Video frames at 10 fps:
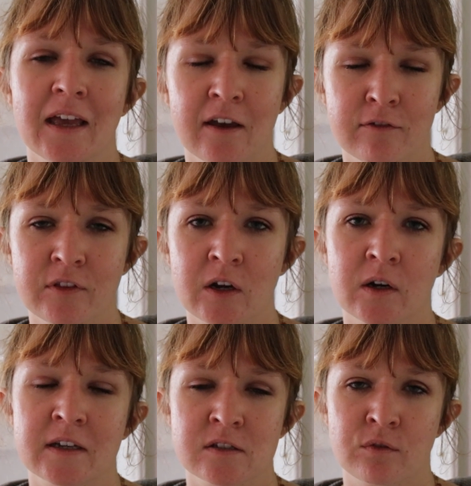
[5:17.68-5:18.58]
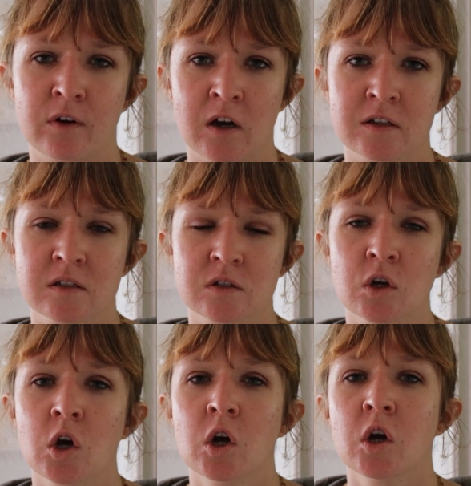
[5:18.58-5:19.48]
if there is frost,
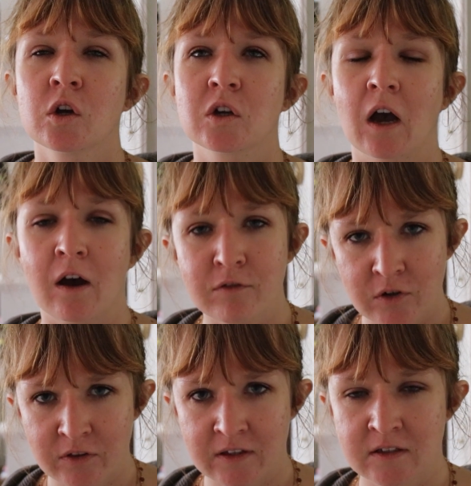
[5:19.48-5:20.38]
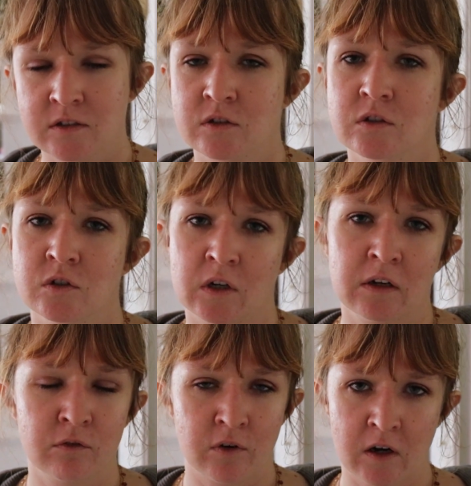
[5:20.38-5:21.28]
cover things
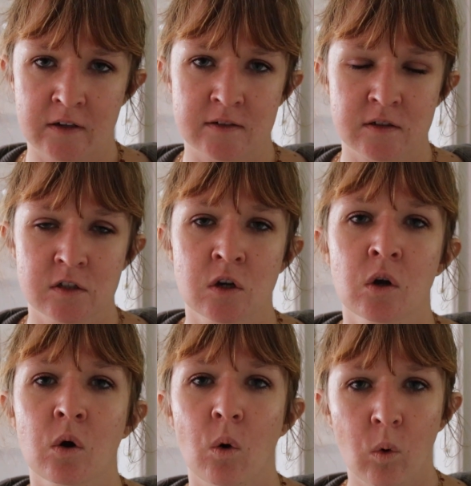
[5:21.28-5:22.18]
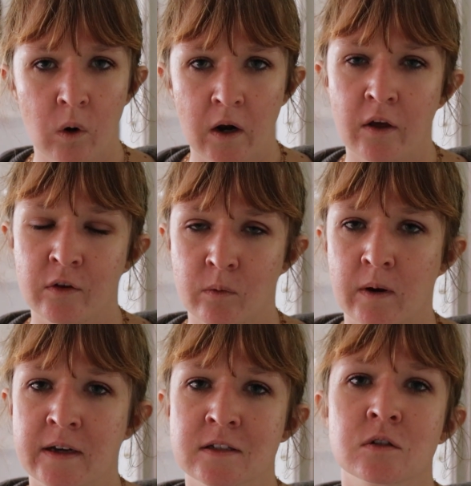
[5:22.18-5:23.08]
during frost, or
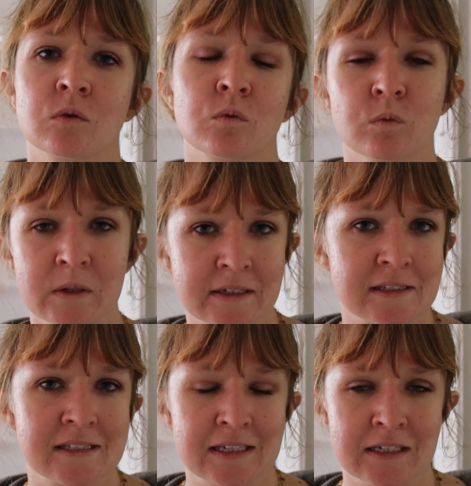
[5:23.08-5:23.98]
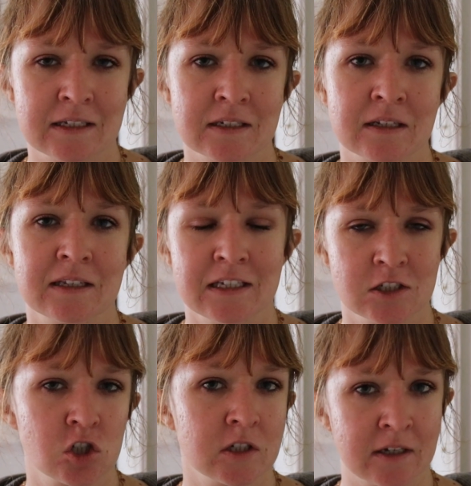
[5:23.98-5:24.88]
otherwise reseed
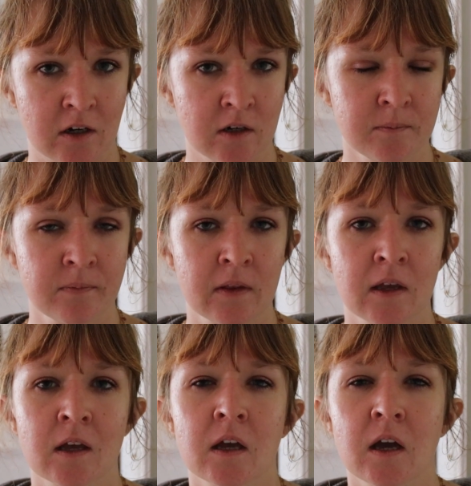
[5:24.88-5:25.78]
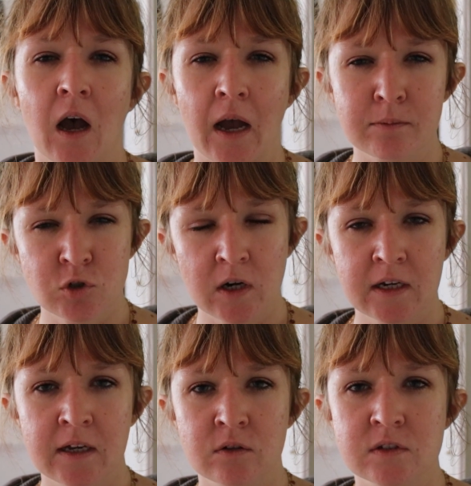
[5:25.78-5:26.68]
each year. I'm
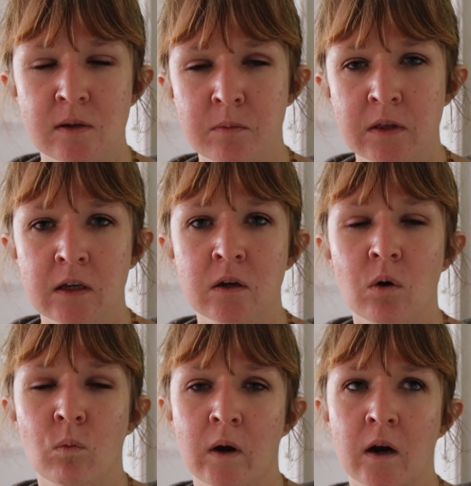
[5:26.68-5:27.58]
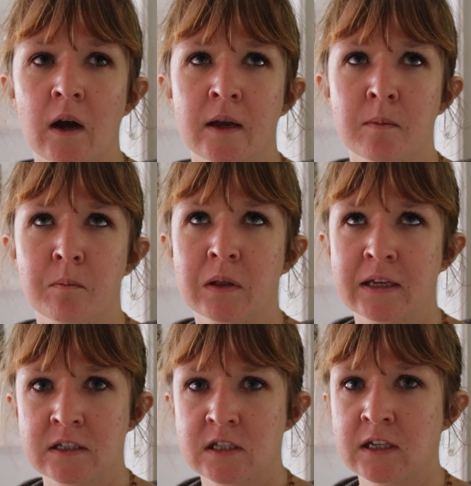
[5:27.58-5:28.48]
trying out something where I am
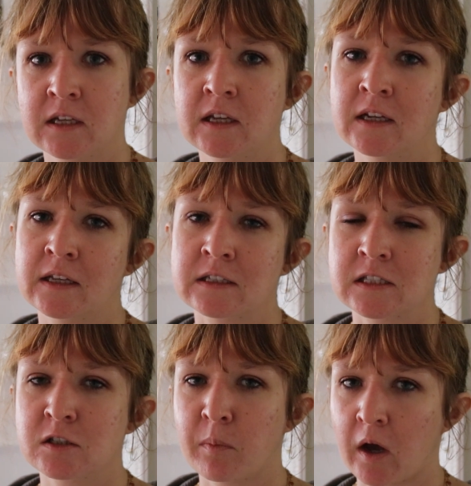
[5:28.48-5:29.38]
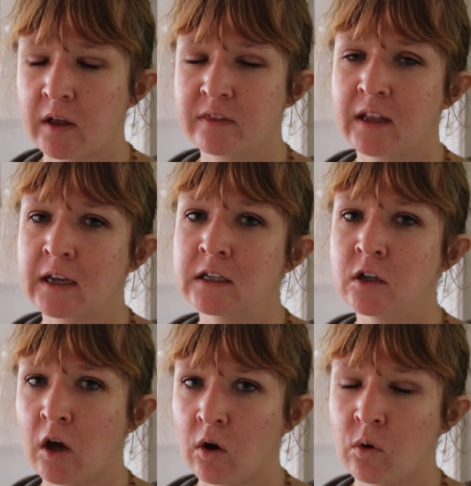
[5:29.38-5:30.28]
planting it in a spot that I
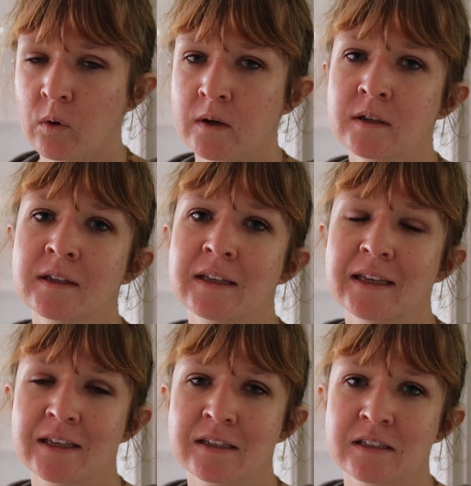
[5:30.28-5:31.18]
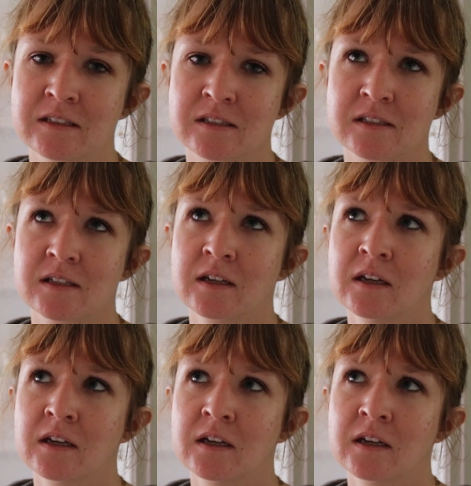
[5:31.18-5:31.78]
know is